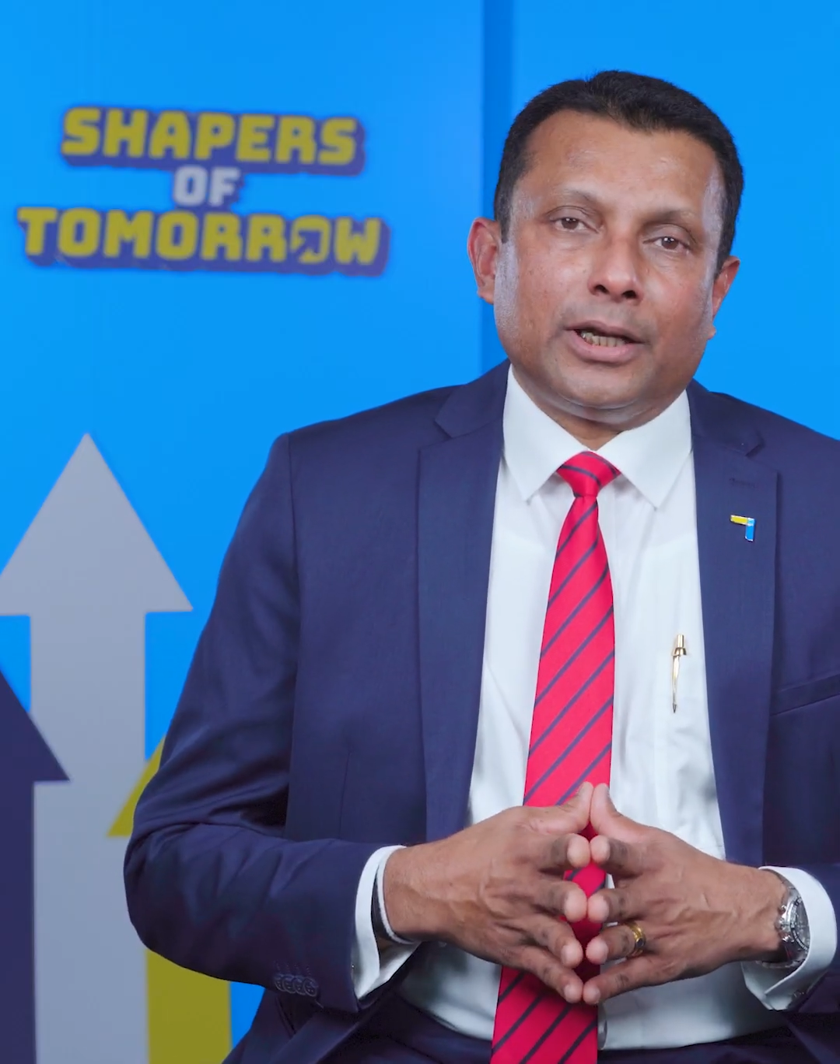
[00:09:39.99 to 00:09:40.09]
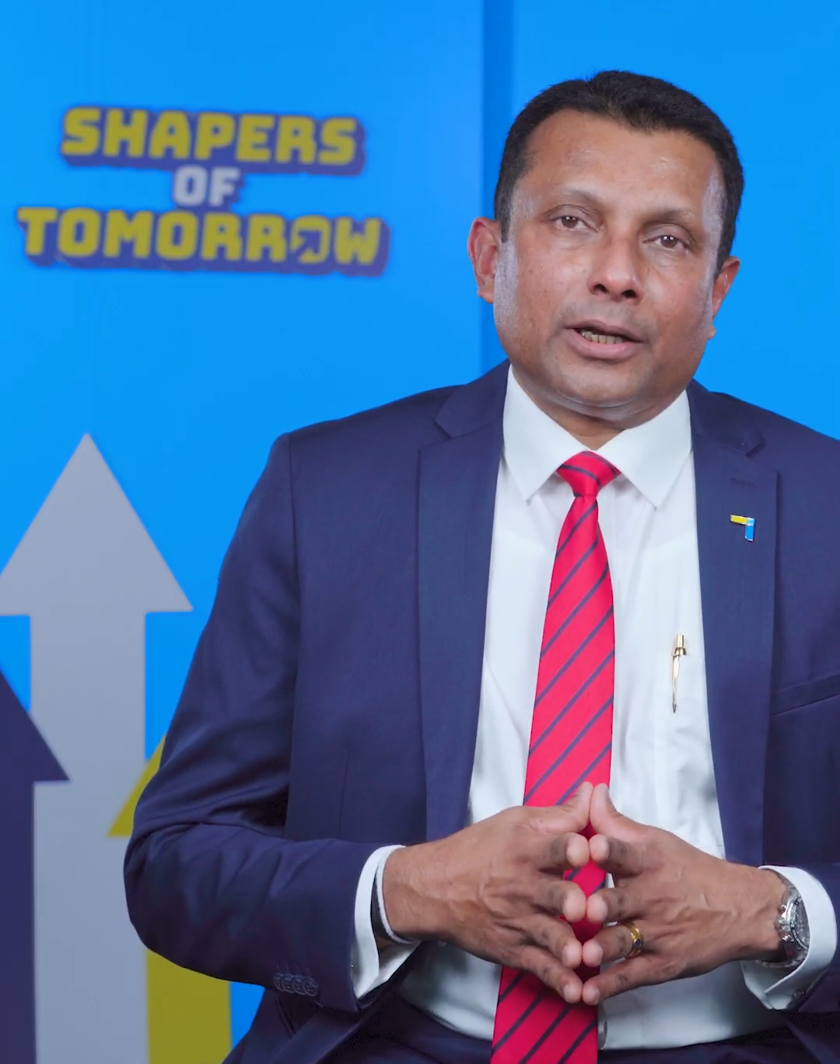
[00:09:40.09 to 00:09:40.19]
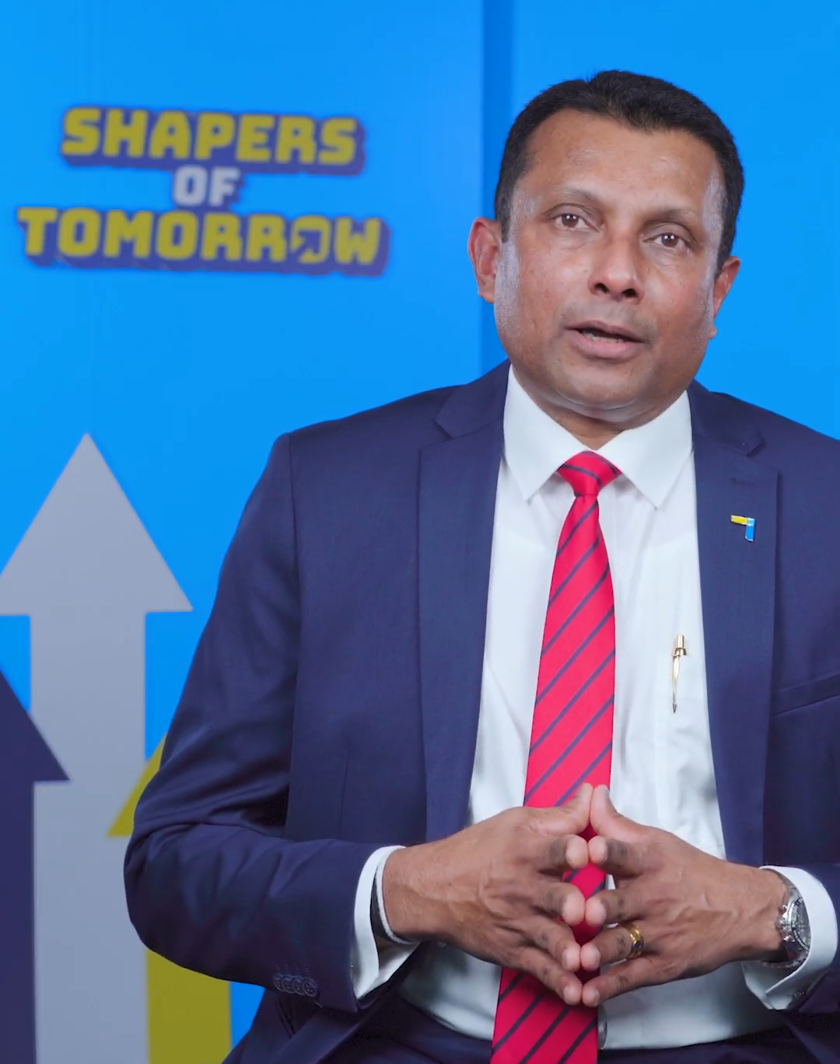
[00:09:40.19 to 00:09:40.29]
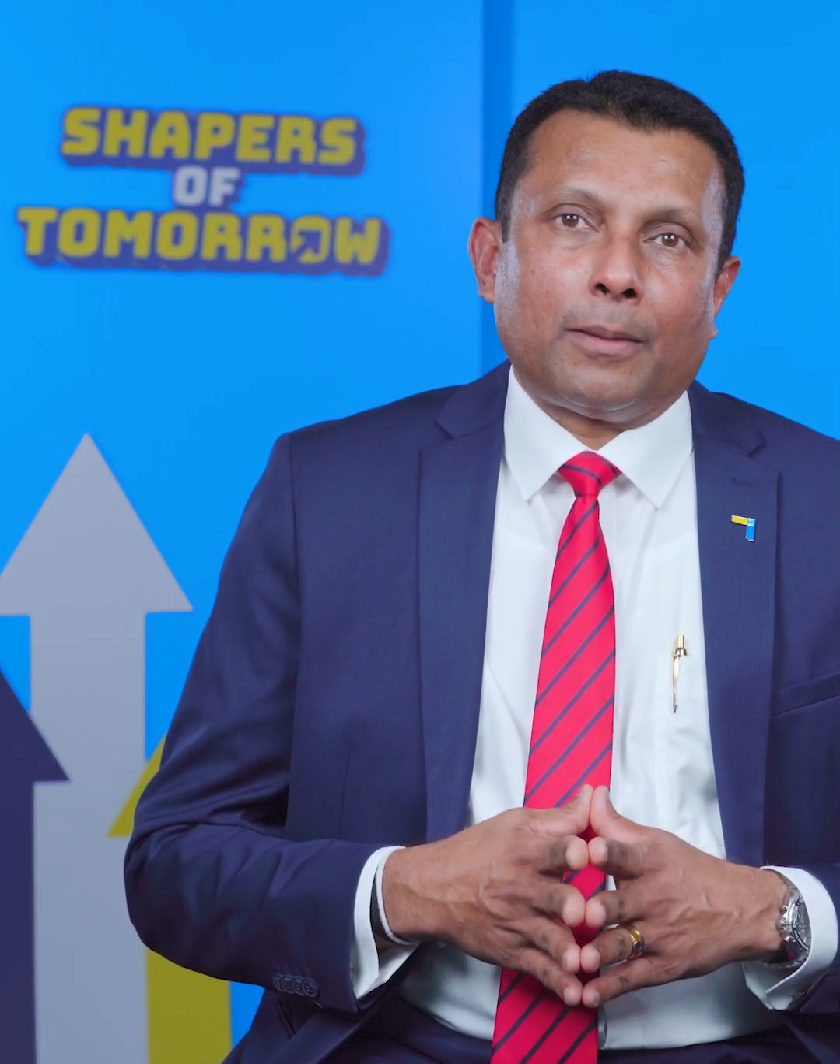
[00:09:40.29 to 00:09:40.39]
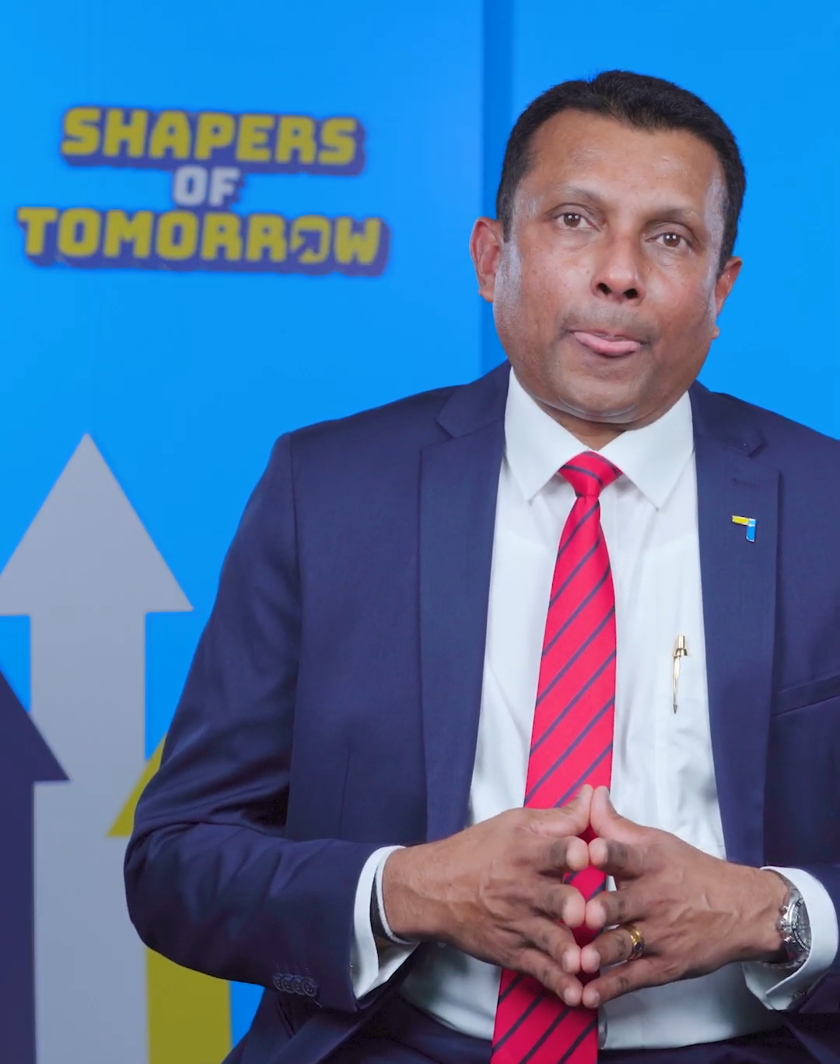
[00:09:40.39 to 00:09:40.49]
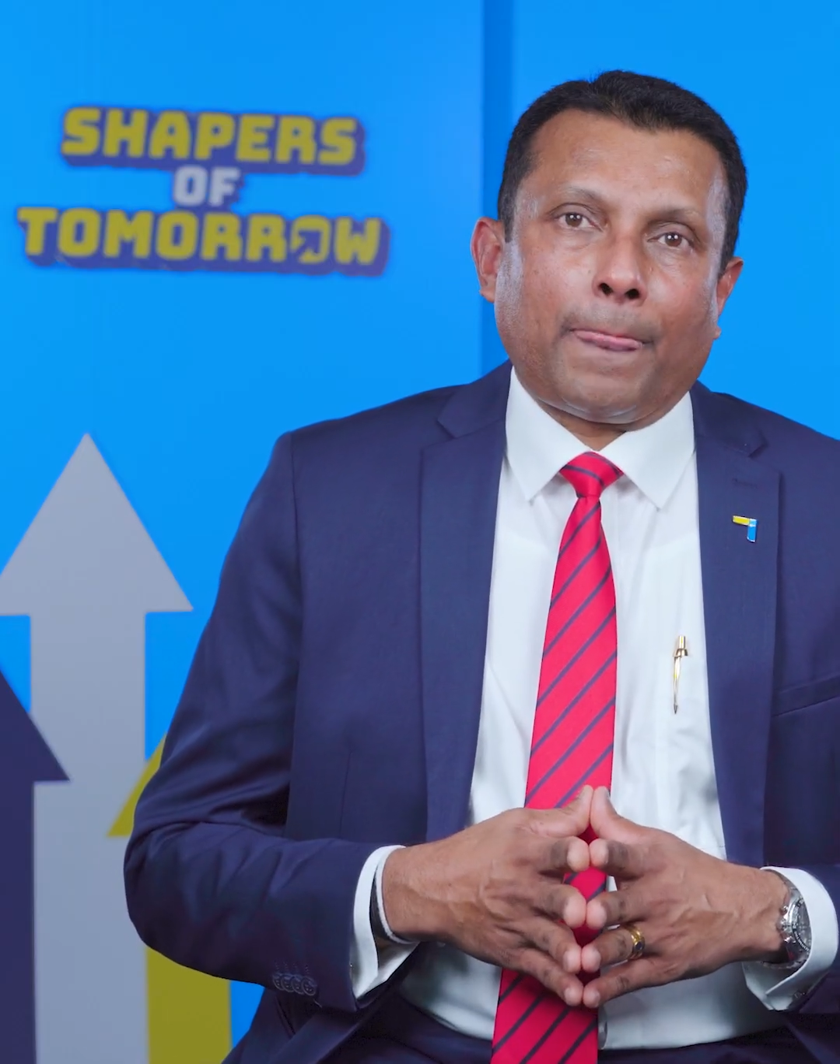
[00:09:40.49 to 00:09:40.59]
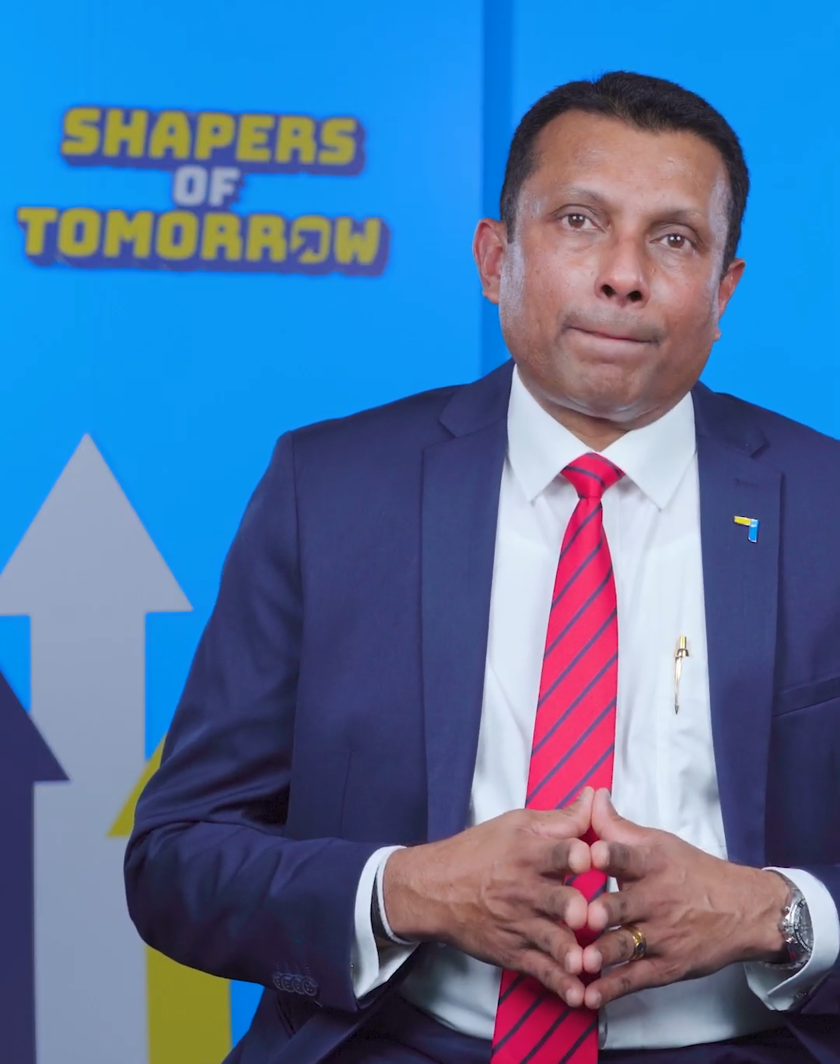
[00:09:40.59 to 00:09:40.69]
income.